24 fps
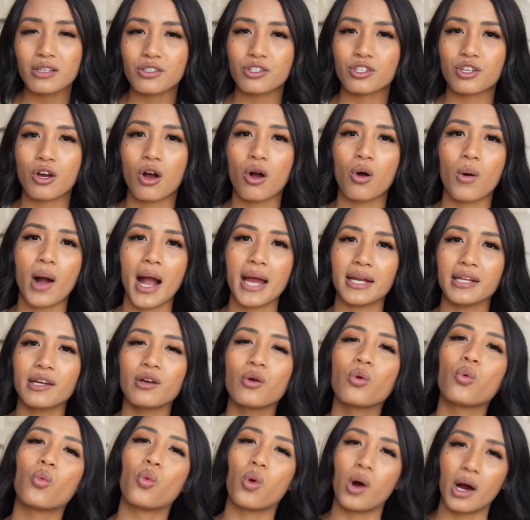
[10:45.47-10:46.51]
so I
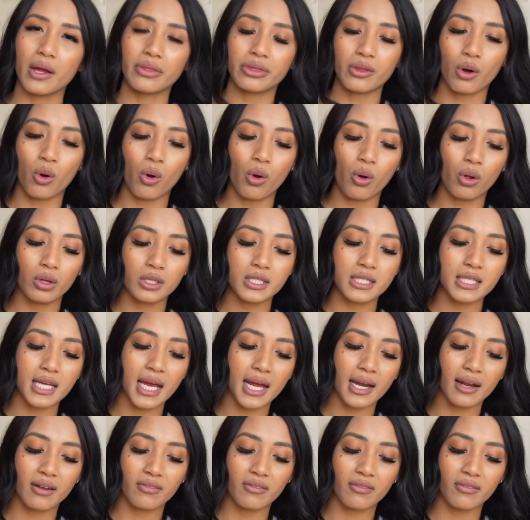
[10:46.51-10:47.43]
didn't want the whole set.